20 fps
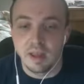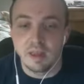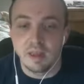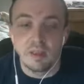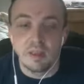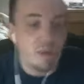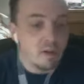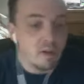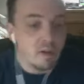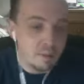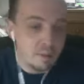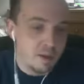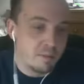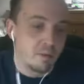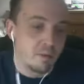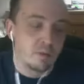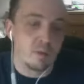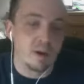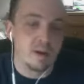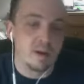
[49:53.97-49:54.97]
And then those
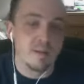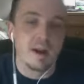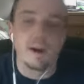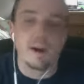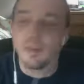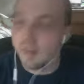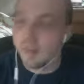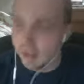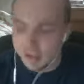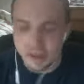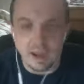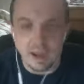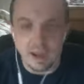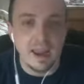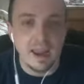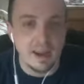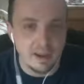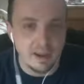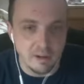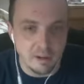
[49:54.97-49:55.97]
people read about it, they get
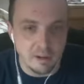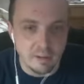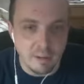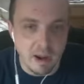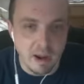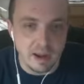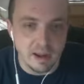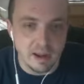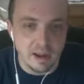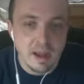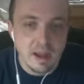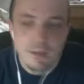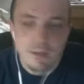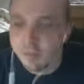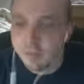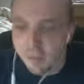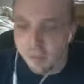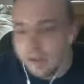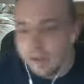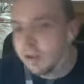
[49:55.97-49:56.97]
angered by it,
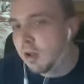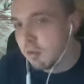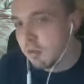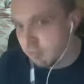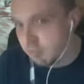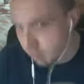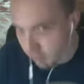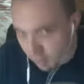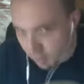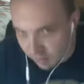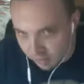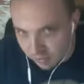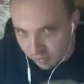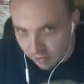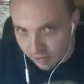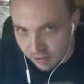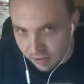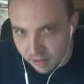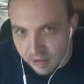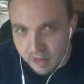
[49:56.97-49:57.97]
but then they don't do
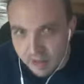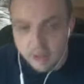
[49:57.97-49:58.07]
anything.